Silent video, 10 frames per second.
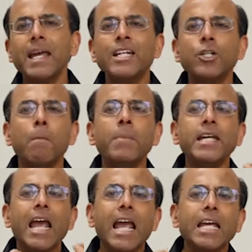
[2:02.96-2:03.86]
into
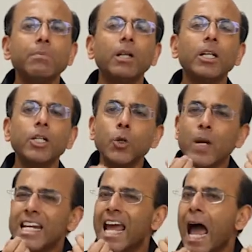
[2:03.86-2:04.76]
being able to
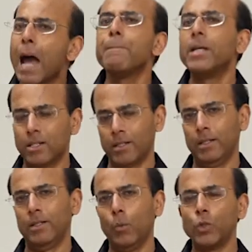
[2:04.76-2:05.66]
inhabit
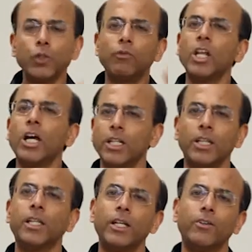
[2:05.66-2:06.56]
what you've learned
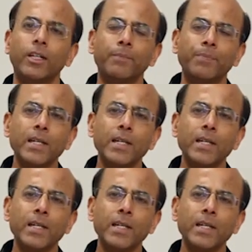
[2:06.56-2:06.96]
in theory.